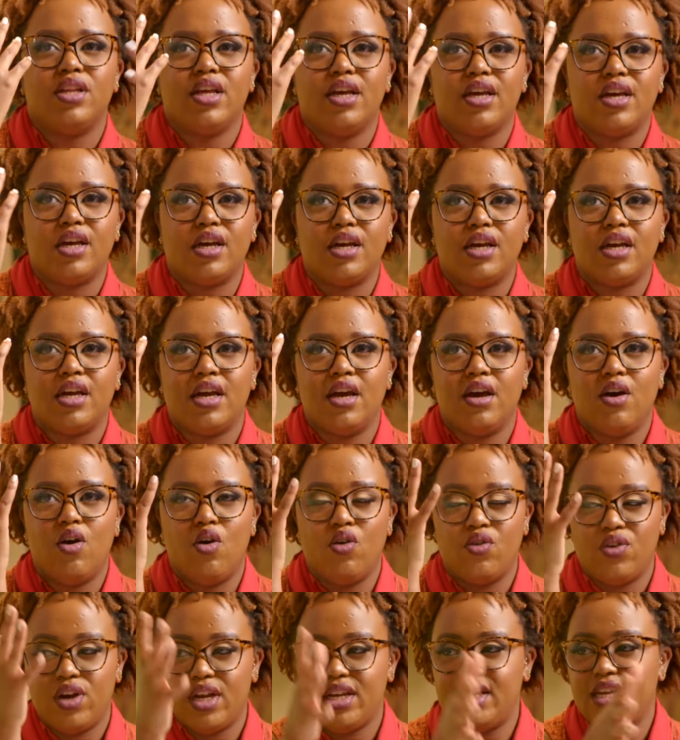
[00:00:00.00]
the
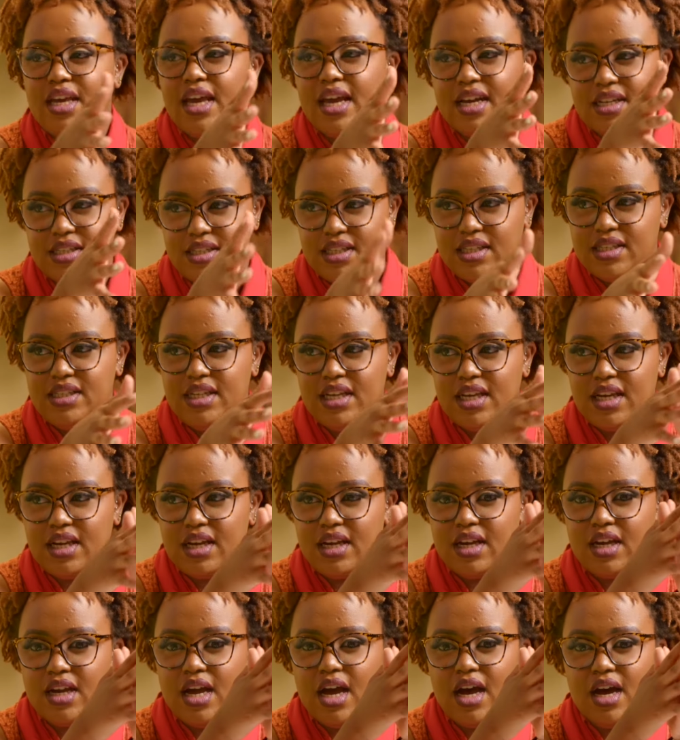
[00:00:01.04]
already
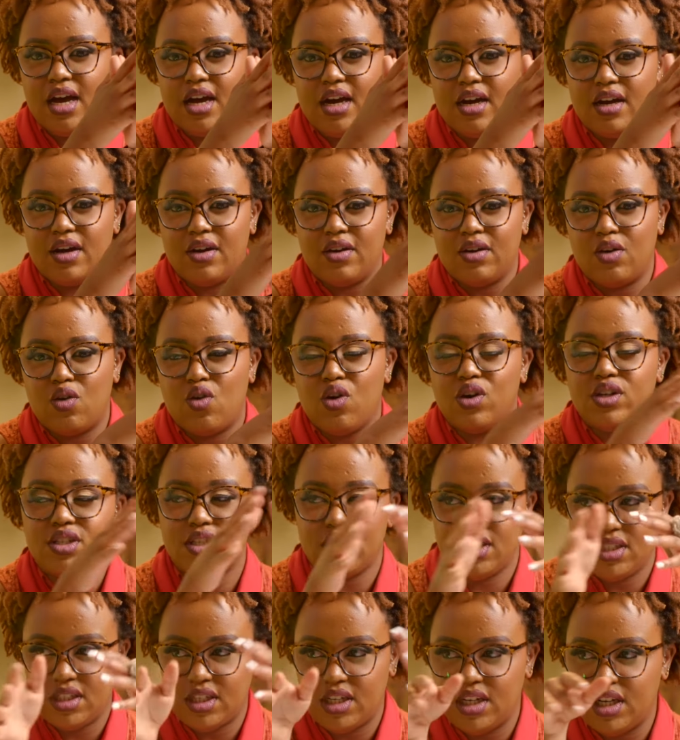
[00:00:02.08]
existing
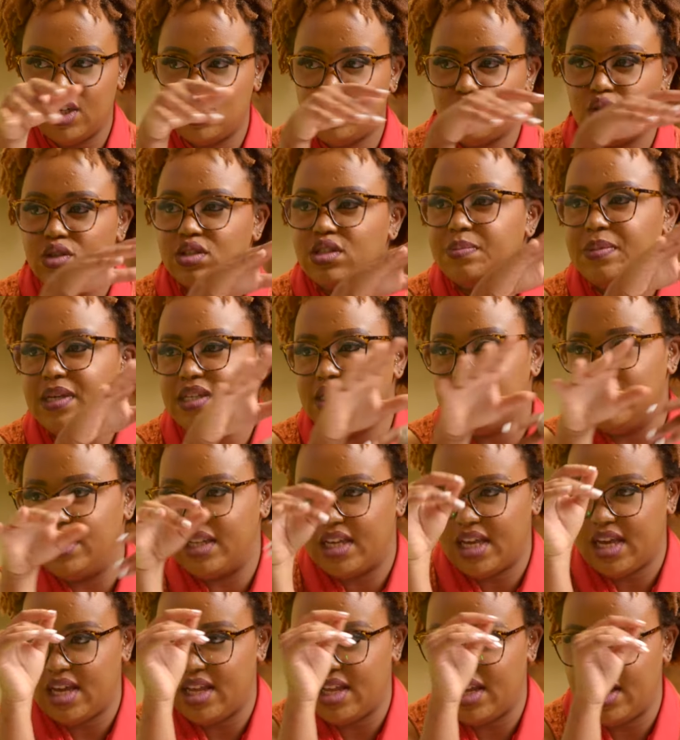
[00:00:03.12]
content creation space in
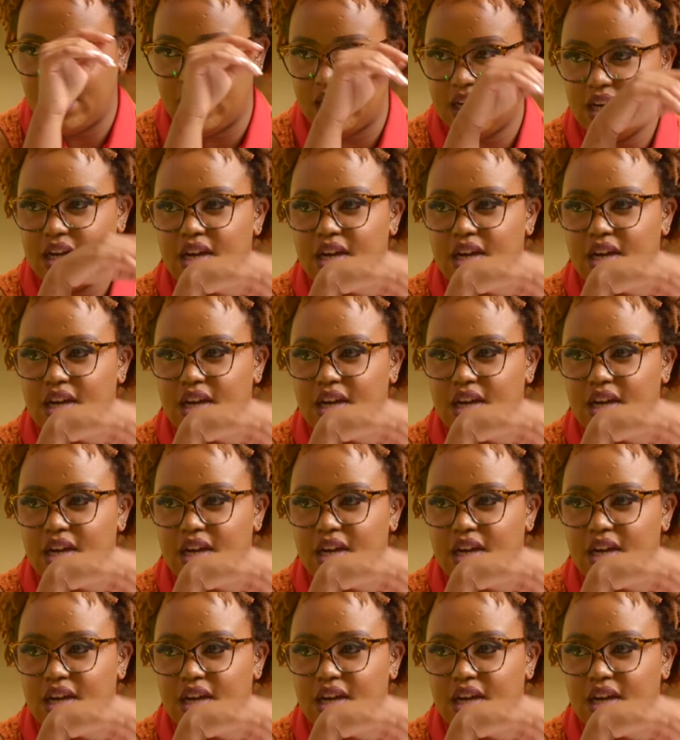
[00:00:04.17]
Kenya?